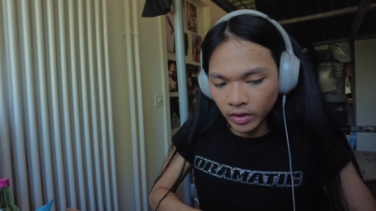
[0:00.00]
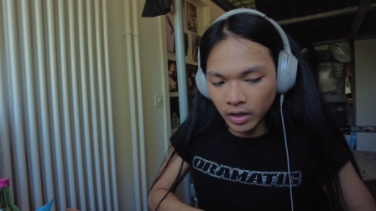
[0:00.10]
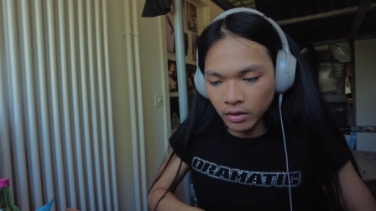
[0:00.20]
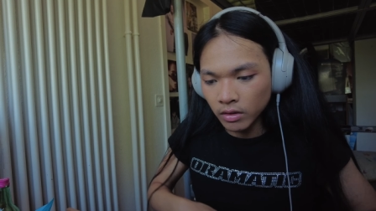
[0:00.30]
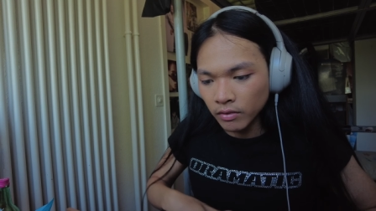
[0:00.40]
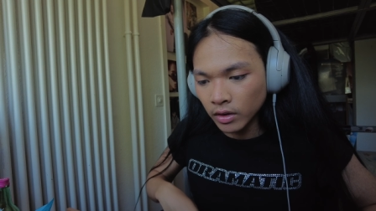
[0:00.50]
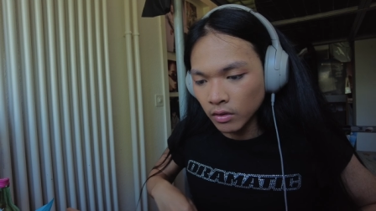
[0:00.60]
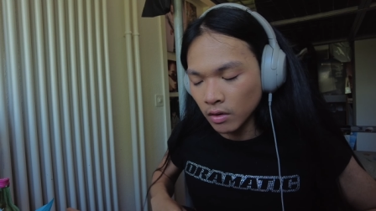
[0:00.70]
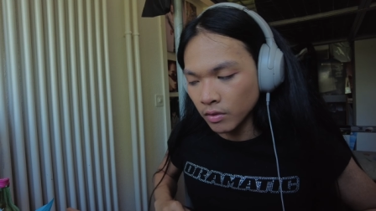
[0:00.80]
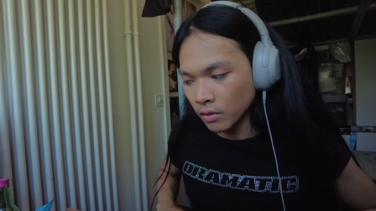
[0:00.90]
and I don't even go
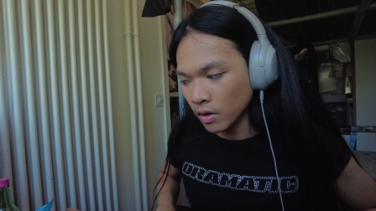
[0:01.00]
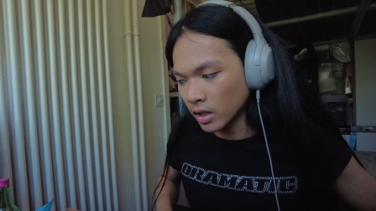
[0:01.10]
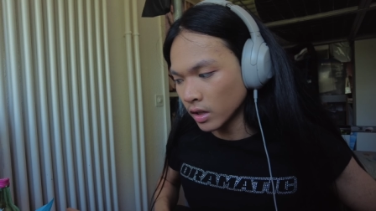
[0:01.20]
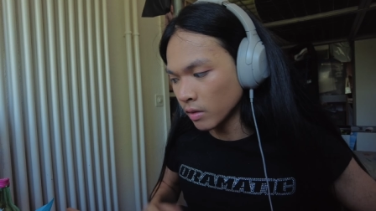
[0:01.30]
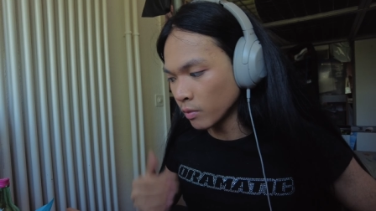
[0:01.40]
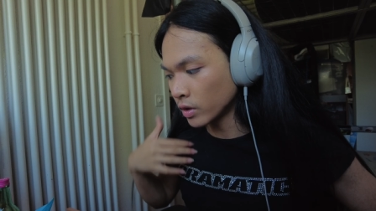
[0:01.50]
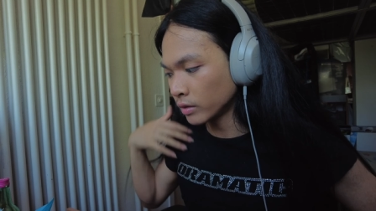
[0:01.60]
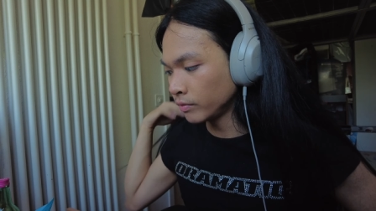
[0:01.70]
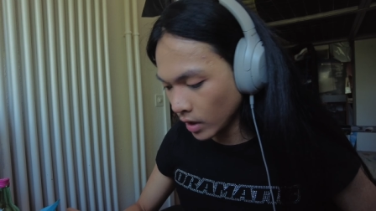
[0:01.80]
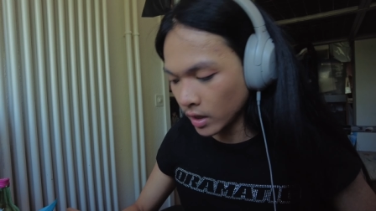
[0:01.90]
out with a wallet anymore.
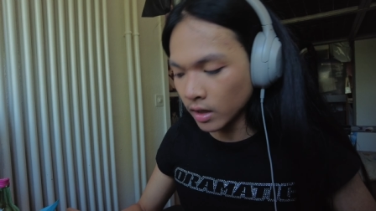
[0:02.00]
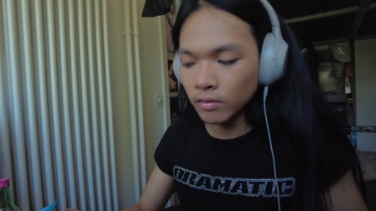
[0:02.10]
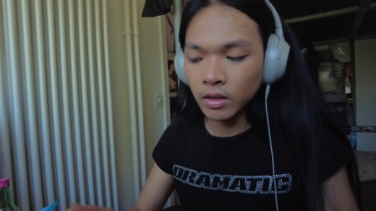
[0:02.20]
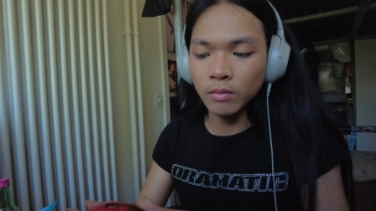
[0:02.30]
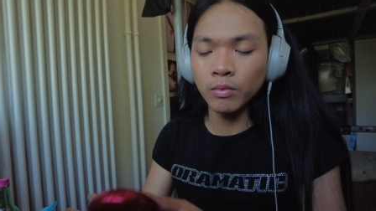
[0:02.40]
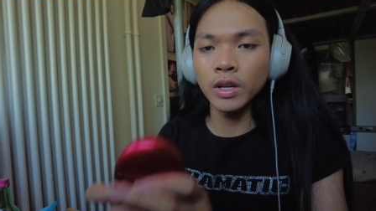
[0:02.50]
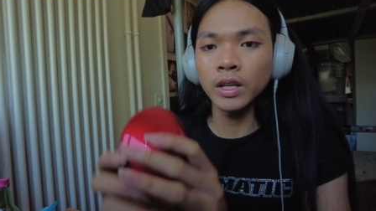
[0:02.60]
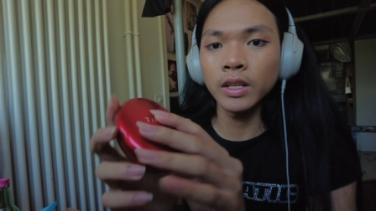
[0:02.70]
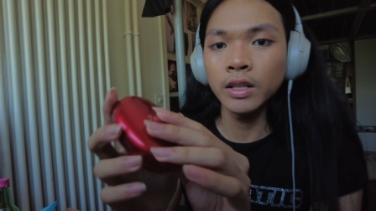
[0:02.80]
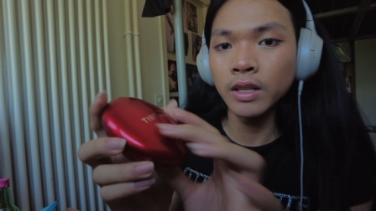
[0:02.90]
I think I'm gonna
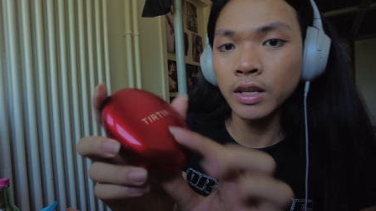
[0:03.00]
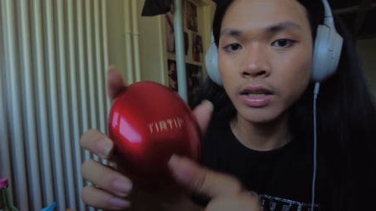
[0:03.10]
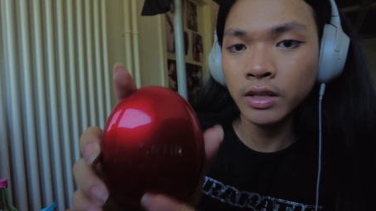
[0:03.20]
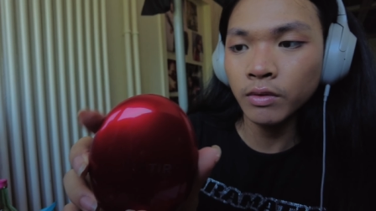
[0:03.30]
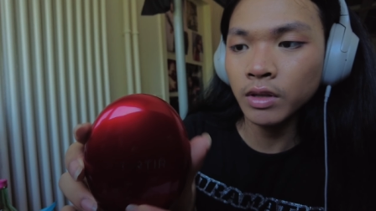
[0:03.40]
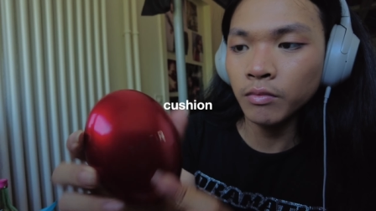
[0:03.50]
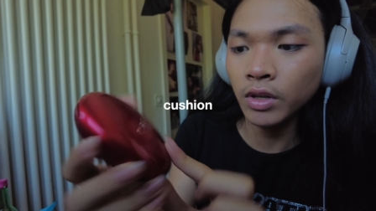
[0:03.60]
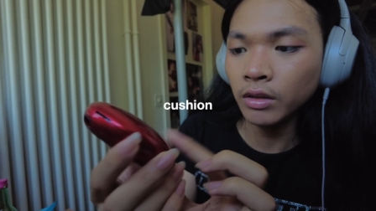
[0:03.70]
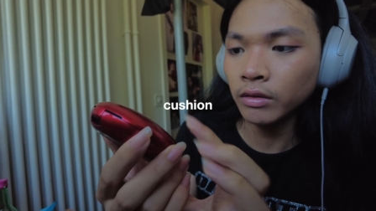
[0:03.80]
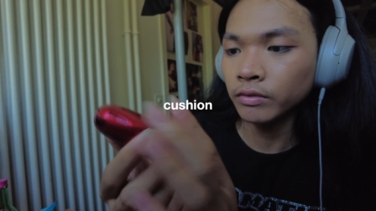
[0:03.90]
bring this with me.